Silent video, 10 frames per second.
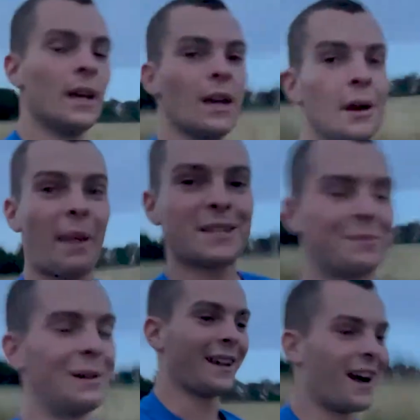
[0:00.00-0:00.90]
base
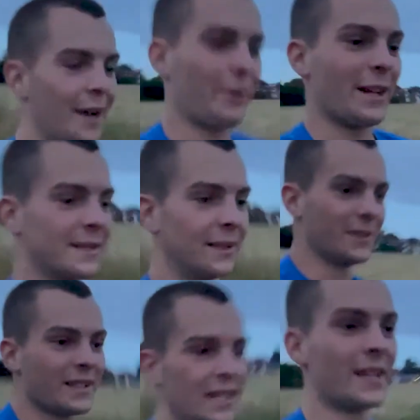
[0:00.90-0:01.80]
building heart rate
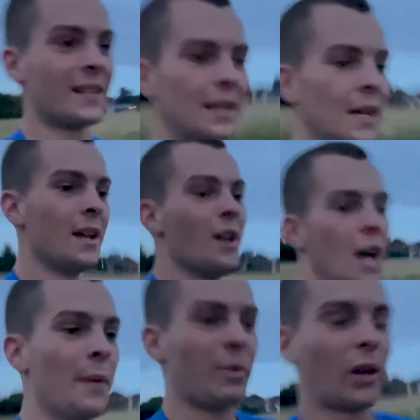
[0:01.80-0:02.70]
zones,
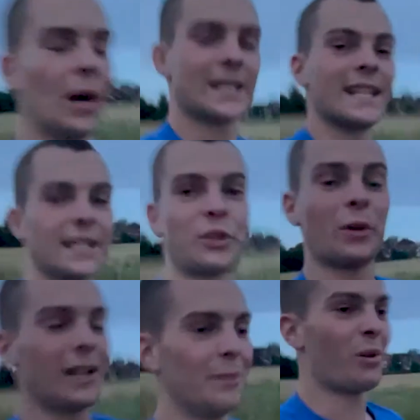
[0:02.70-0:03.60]
because that's
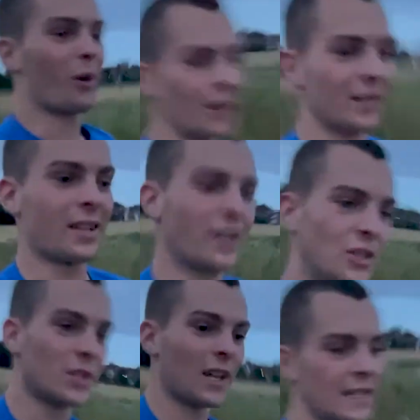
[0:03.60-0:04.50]
really important to
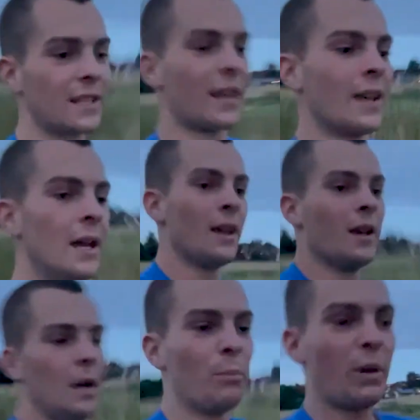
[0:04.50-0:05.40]
just
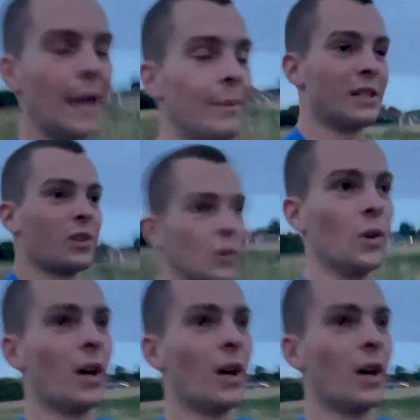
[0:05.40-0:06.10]
be able to